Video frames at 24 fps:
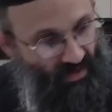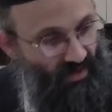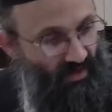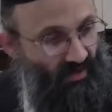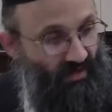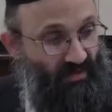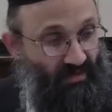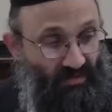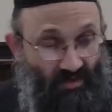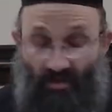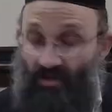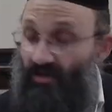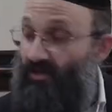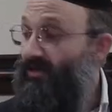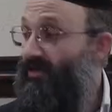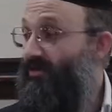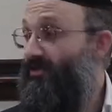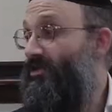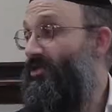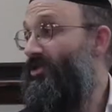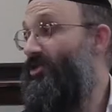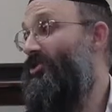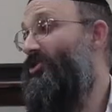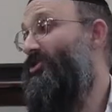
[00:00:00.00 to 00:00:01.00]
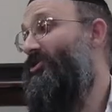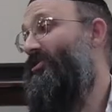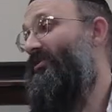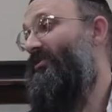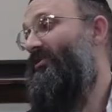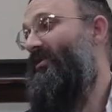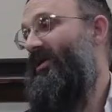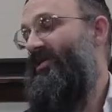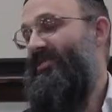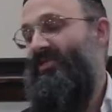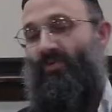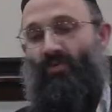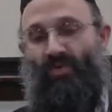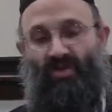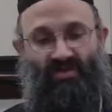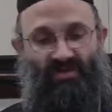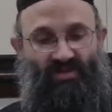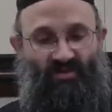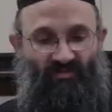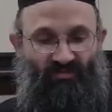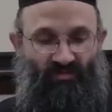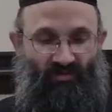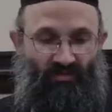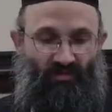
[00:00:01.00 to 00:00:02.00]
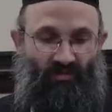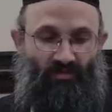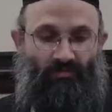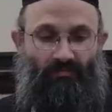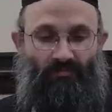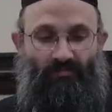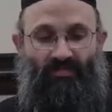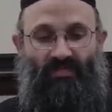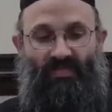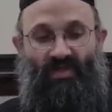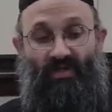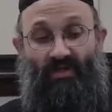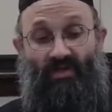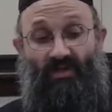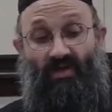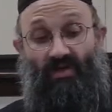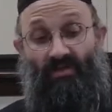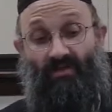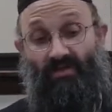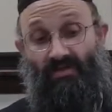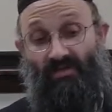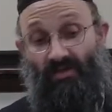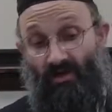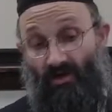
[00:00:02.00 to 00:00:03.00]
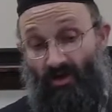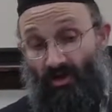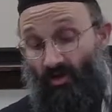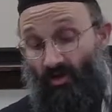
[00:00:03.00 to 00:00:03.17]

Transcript: The Zohar Kodesh takes it one step further. And the Zohar